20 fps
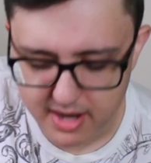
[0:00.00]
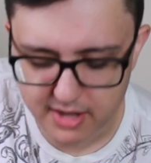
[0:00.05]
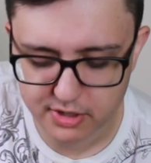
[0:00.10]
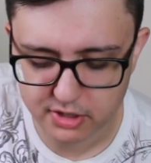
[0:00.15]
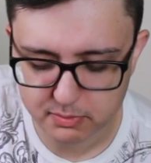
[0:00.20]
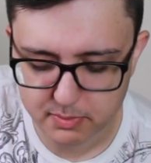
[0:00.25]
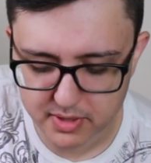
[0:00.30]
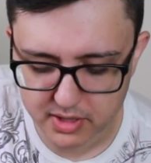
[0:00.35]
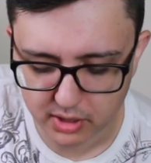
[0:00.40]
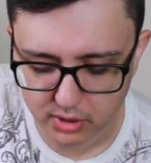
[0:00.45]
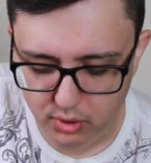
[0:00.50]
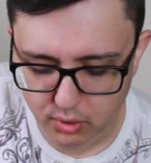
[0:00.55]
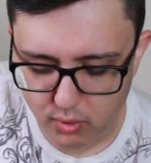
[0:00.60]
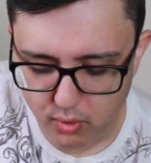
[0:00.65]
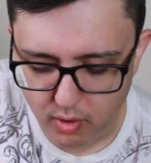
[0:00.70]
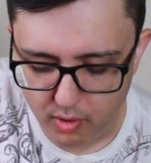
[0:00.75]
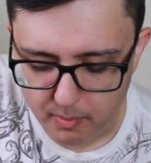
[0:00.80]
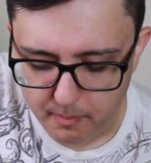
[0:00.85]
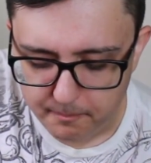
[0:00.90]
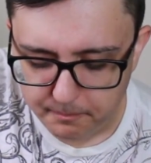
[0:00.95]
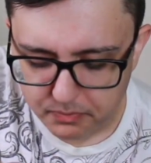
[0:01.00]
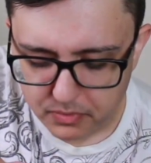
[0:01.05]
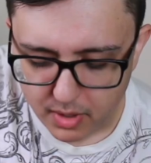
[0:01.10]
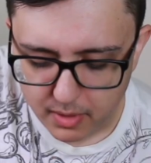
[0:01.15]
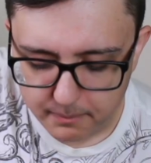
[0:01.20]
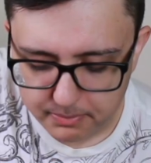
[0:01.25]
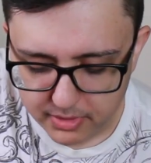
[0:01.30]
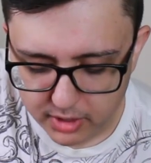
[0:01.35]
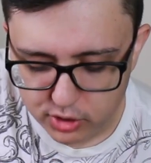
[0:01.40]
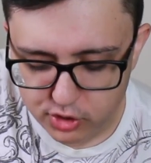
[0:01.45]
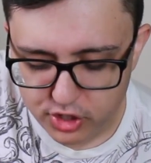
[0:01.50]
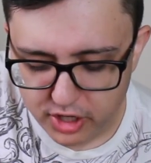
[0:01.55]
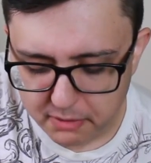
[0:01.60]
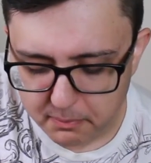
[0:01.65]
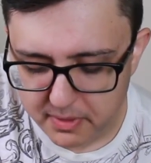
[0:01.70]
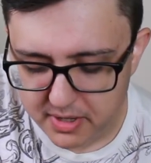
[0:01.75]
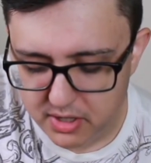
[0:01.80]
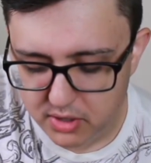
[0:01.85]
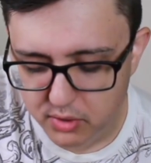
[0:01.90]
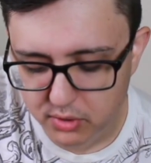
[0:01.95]
have just been the corn. The
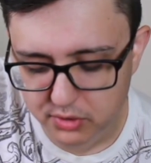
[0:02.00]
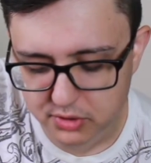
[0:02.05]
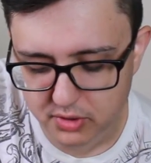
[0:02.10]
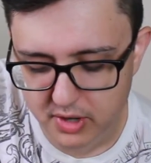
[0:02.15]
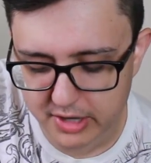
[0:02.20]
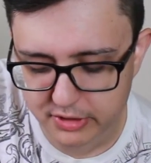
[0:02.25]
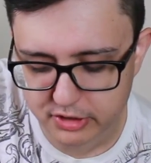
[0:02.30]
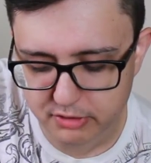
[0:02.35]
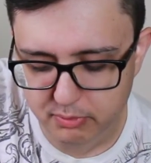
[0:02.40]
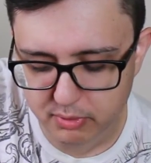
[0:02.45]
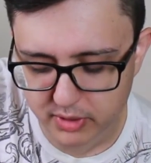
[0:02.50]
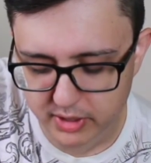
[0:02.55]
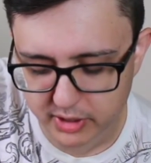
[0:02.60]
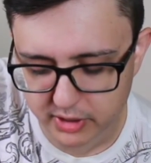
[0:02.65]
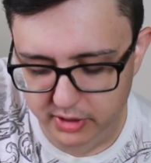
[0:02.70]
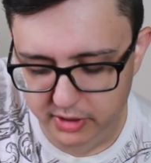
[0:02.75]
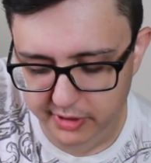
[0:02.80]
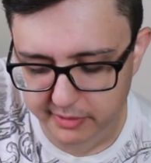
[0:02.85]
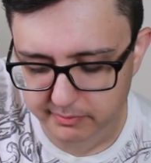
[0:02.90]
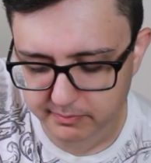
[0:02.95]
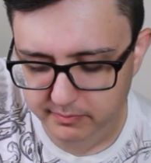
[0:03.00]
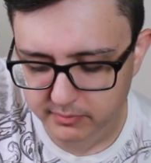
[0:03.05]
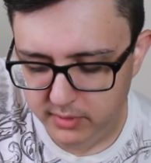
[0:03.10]
chickpea noodles are actually pretty good.